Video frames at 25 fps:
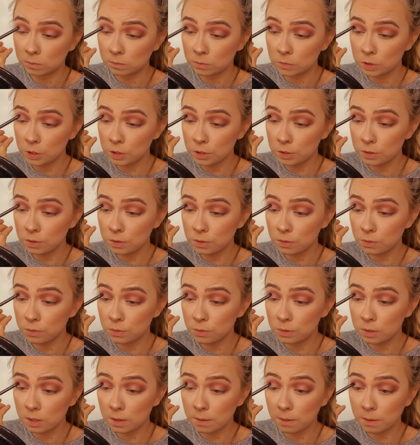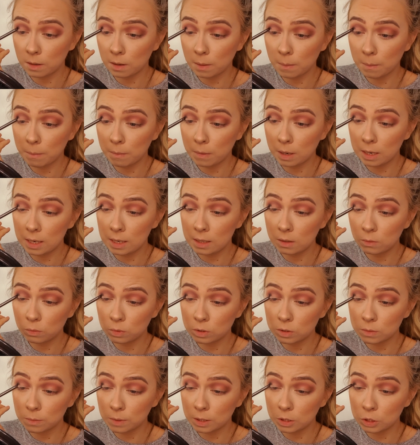Just using my little
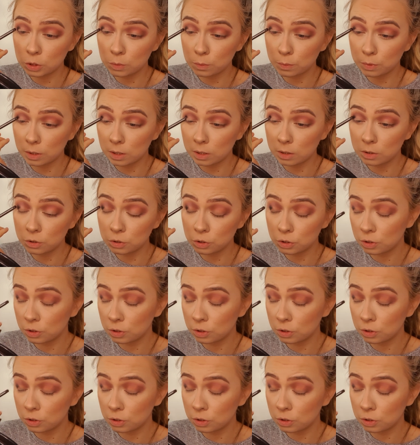smudger brush